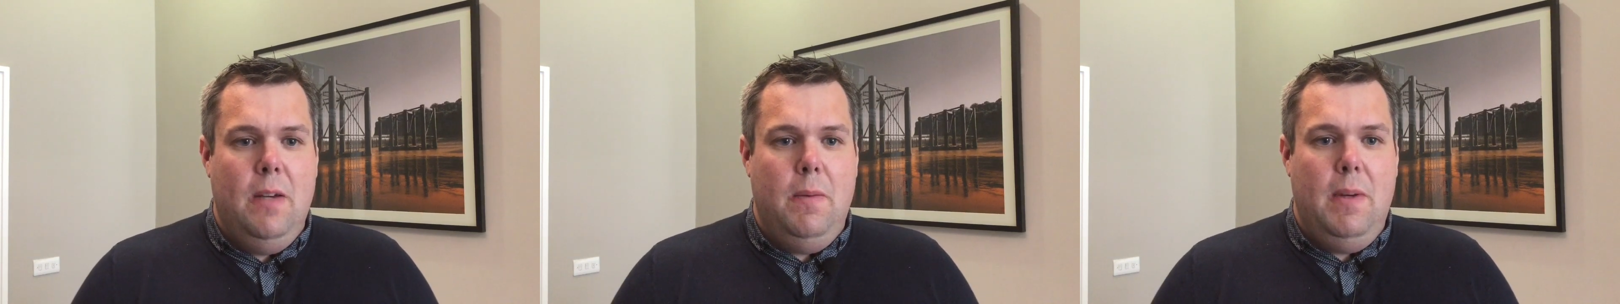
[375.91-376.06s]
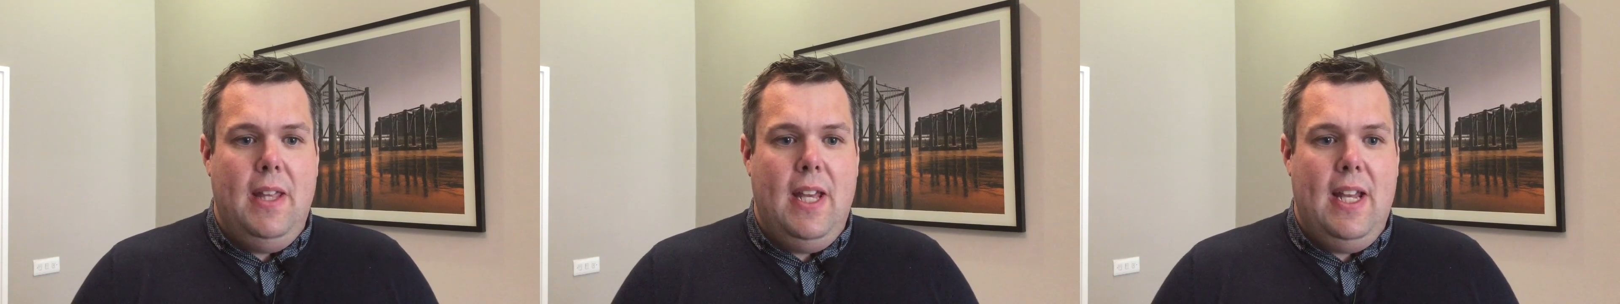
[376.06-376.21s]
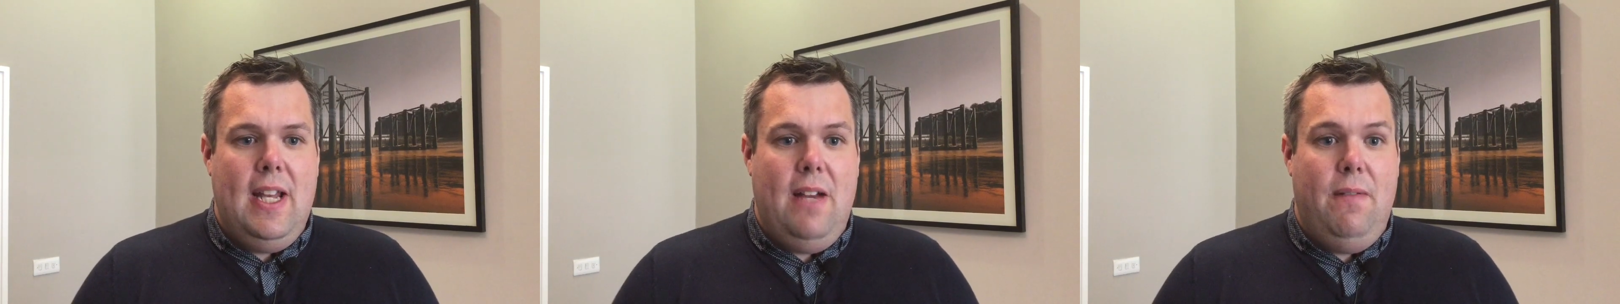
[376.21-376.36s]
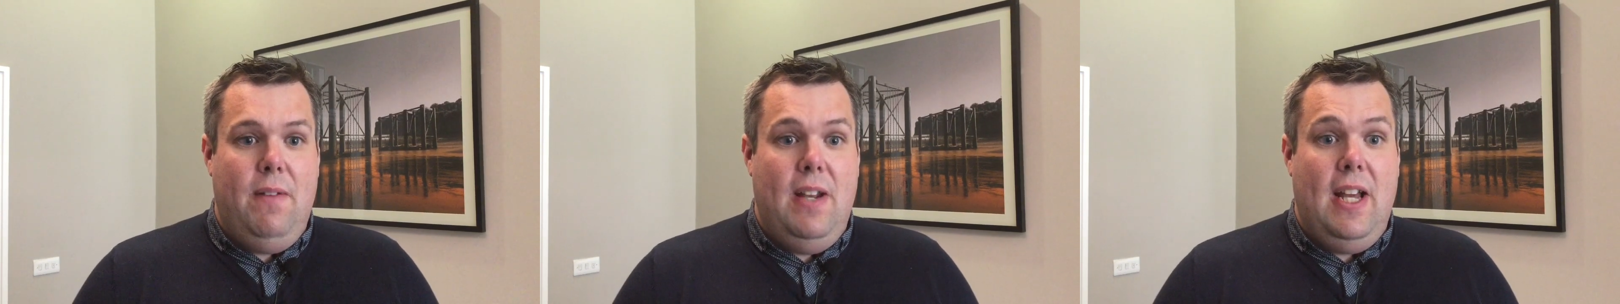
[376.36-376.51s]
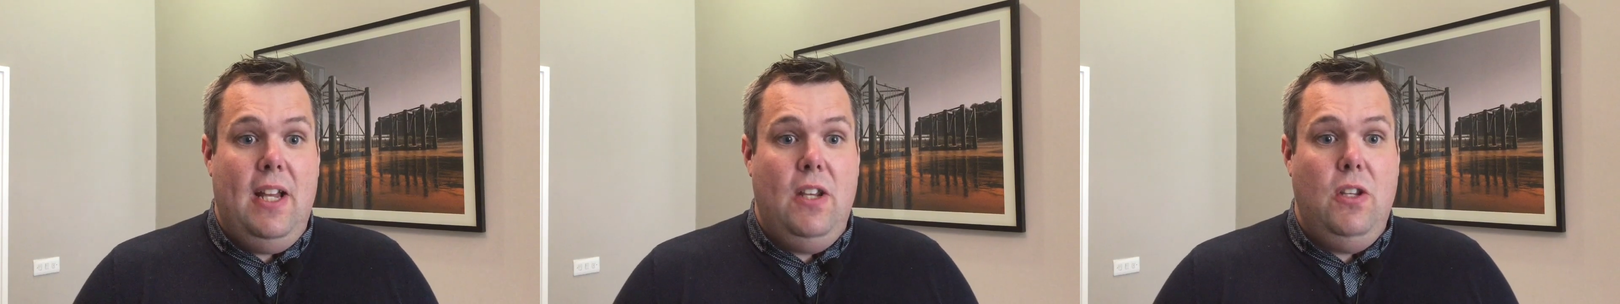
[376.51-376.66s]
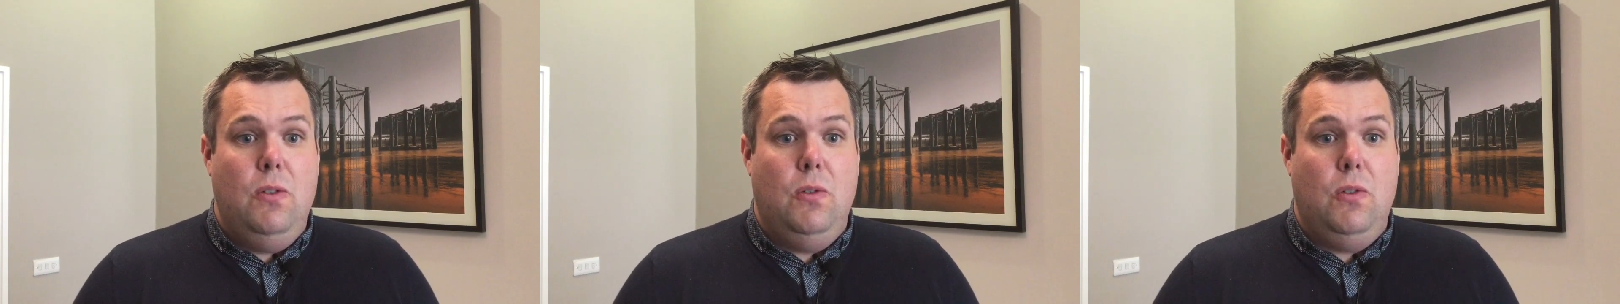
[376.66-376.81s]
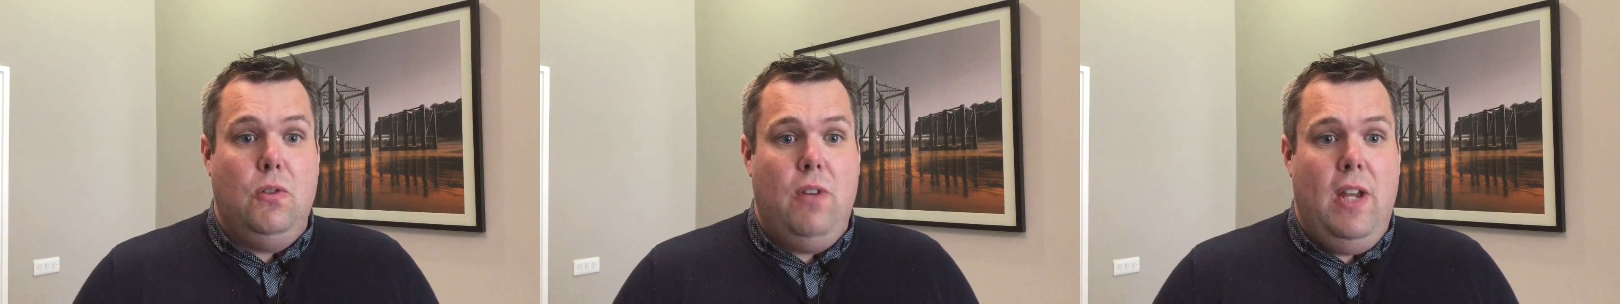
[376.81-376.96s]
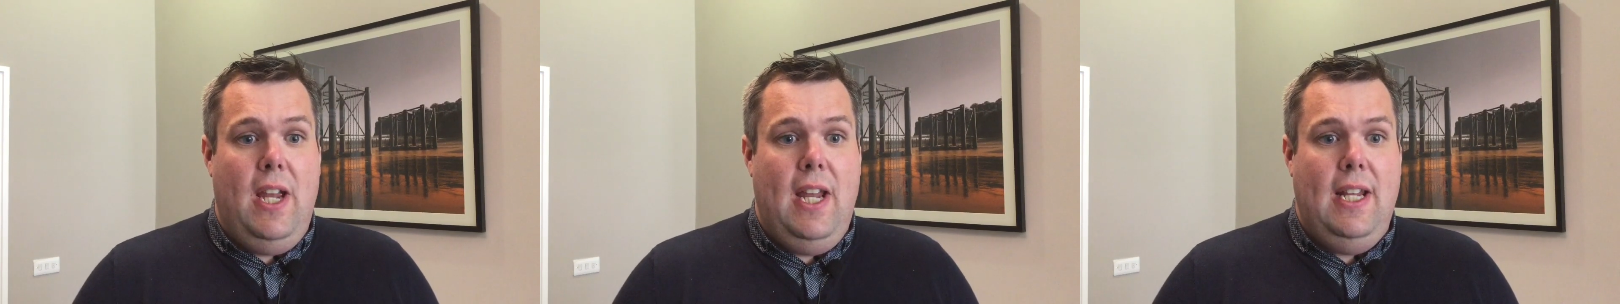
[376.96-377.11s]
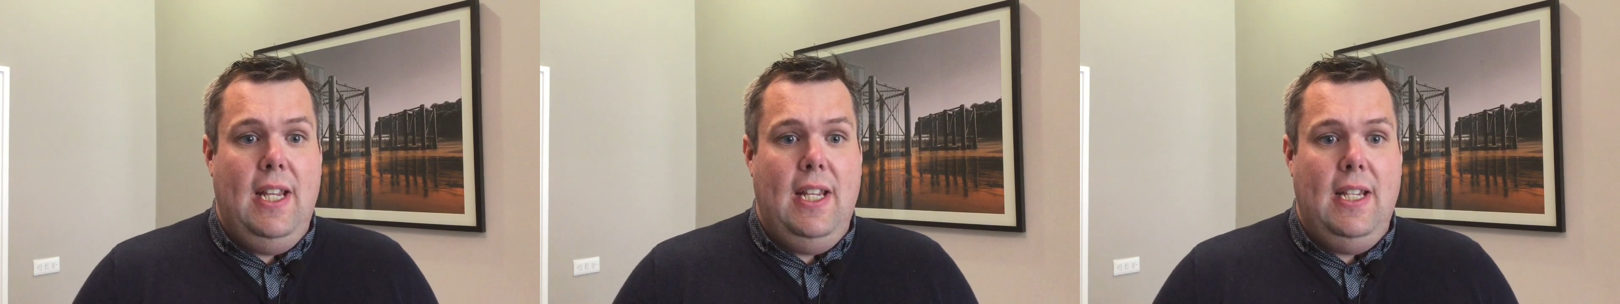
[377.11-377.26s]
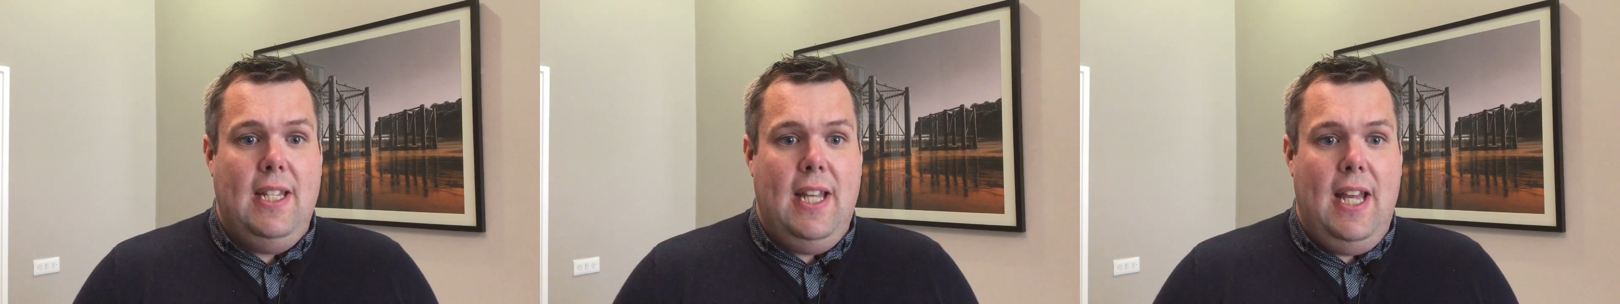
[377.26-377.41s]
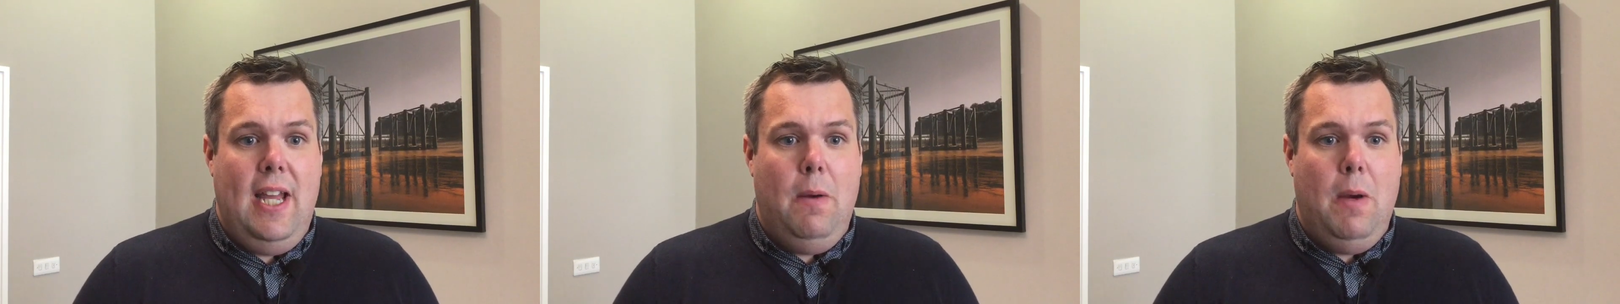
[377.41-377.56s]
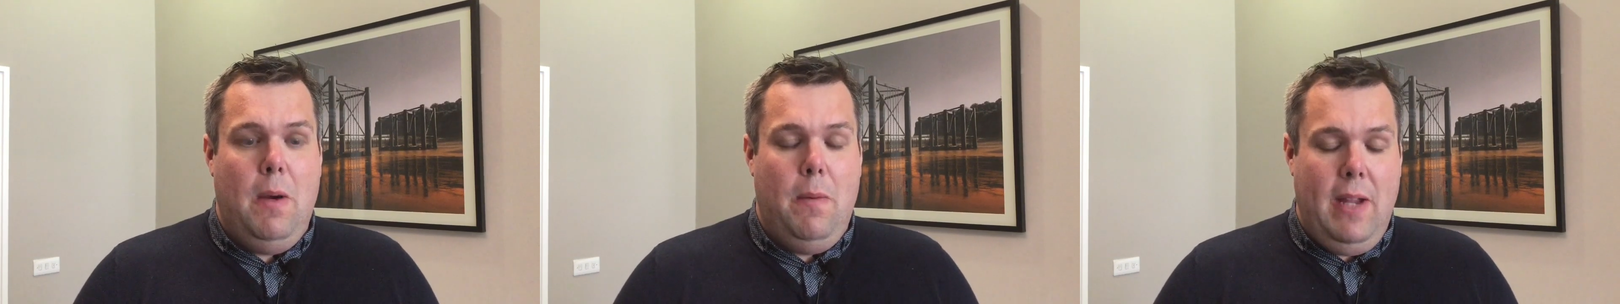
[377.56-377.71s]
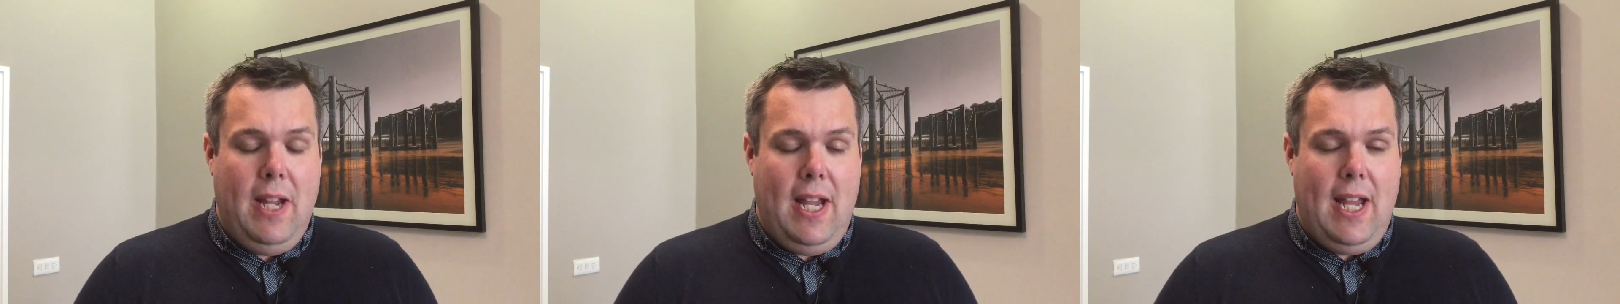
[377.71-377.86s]
We then have an annual training day
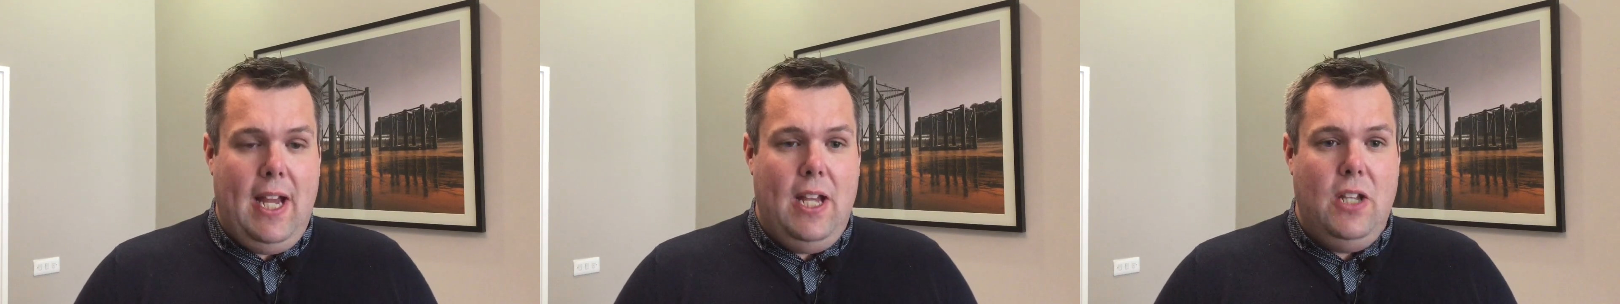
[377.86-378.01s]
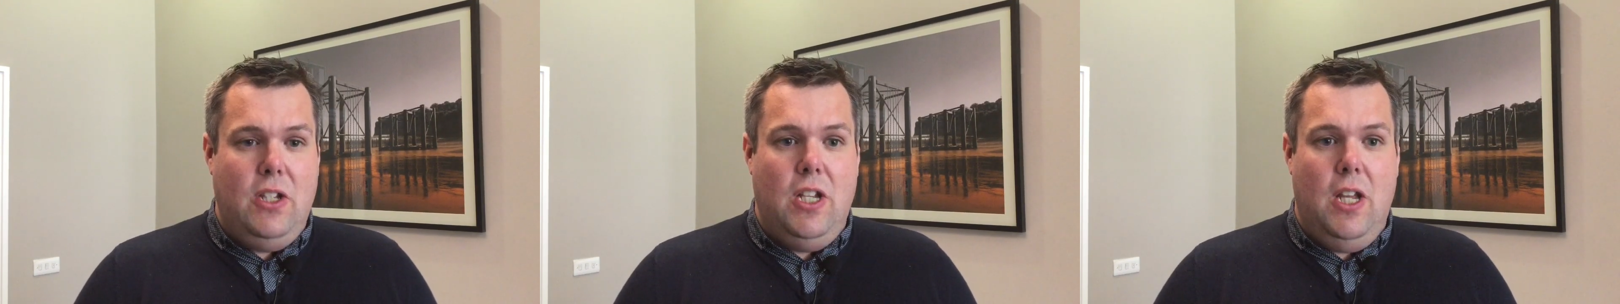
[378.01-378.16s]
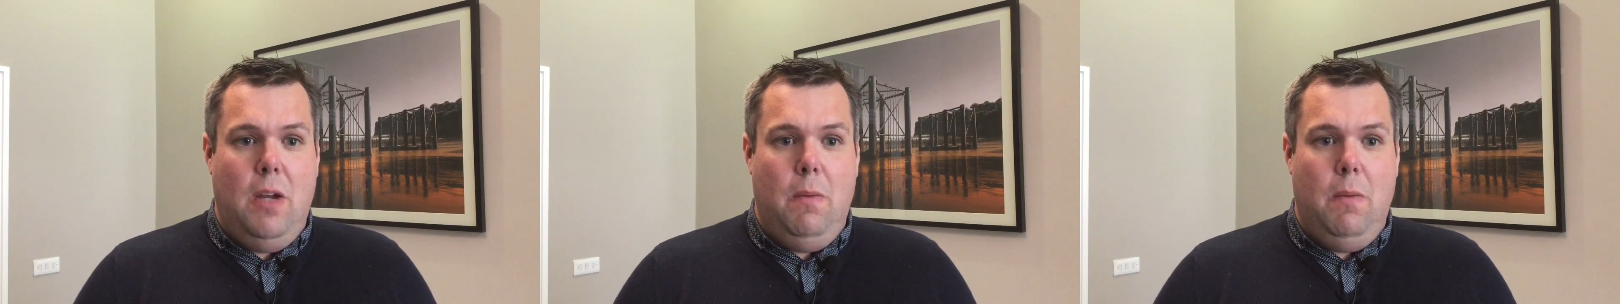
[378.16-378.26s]
where we catch